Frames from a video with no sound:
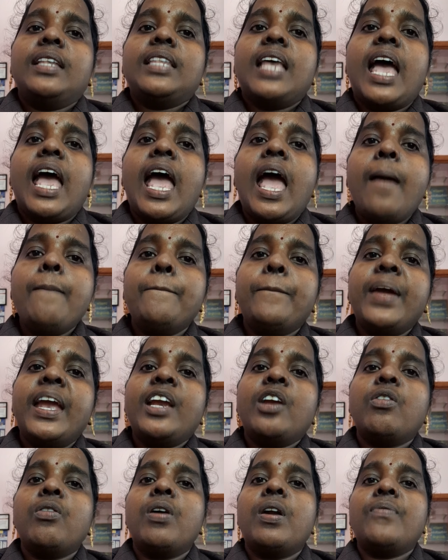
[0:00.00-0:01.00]
The app
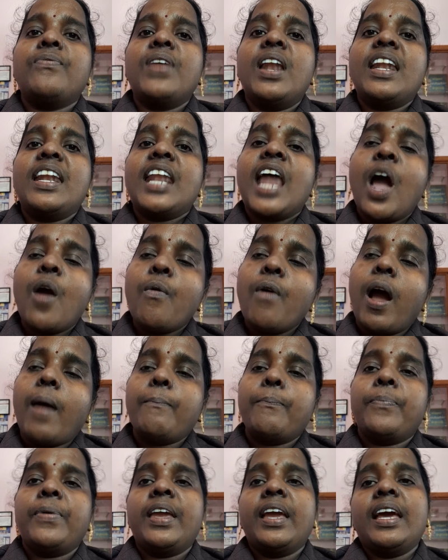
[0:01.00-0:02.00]
icon will now
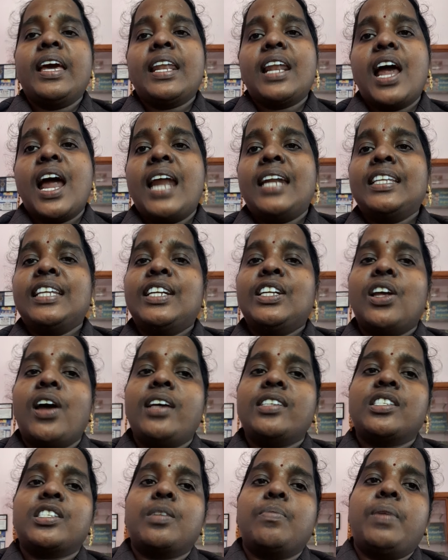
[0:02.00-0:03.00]
appear on the
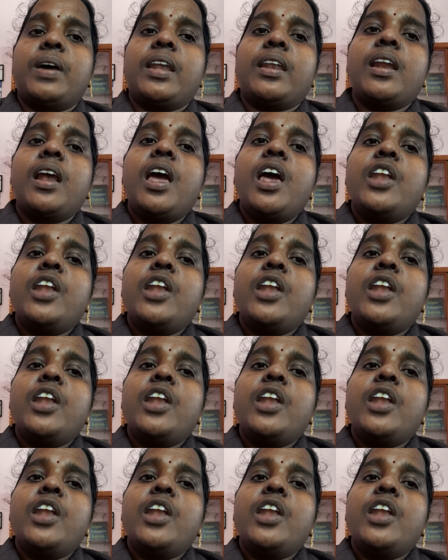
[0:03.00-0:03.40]
taskbar.